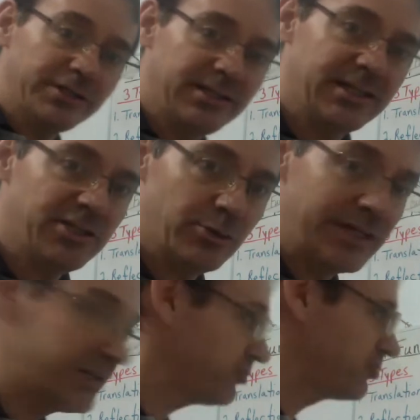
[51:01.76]
get you
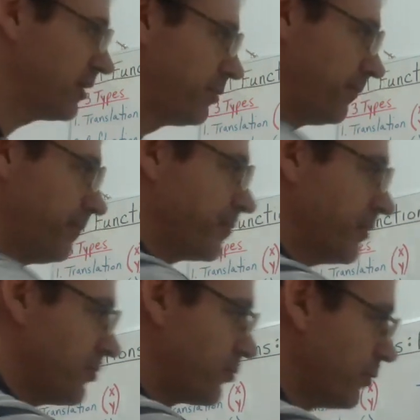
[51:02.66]
into trouble.
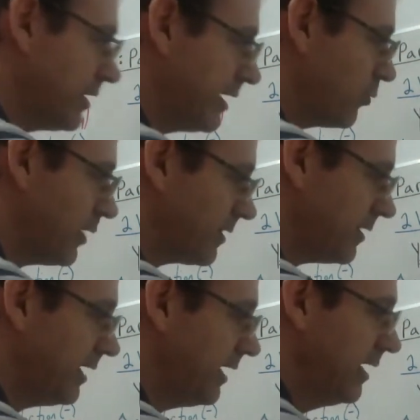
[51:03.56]
So really
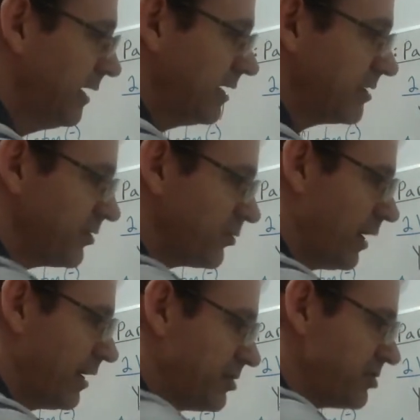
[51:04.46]
quickly, just
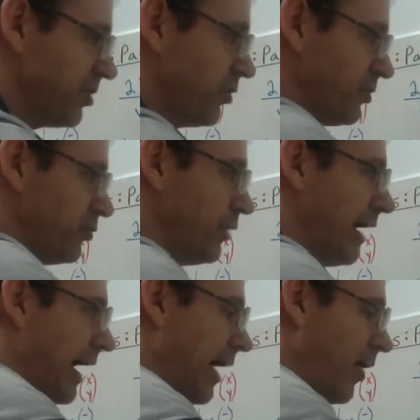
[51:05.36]
want to show you
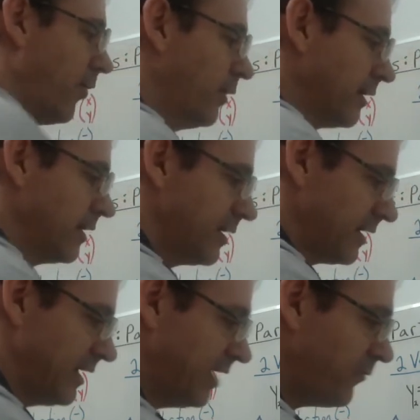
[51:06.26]
how,
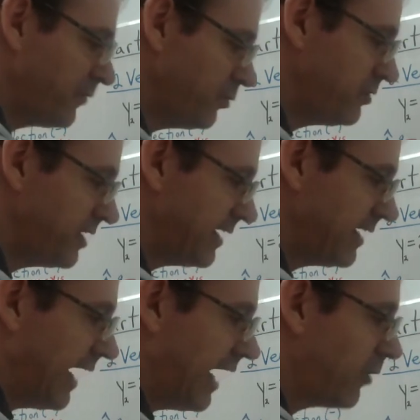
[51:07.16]
if you did
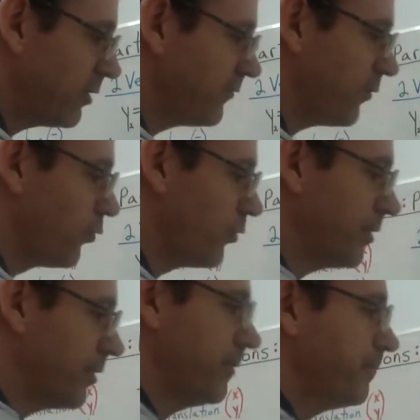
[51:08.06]
it out of
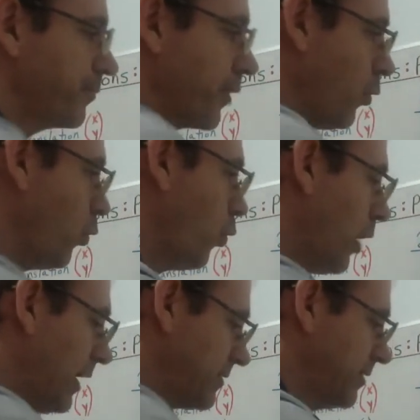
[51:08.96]
order,
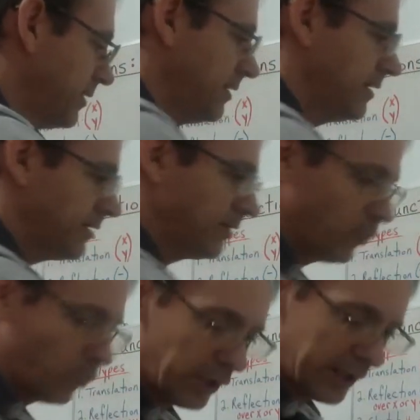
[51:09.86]
what
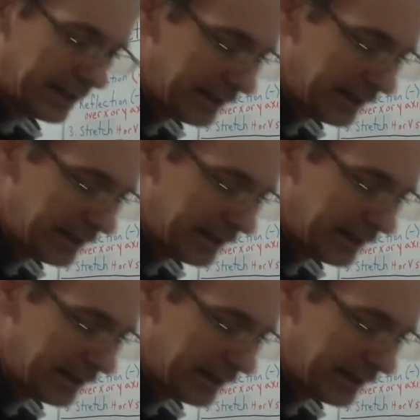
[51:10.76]
would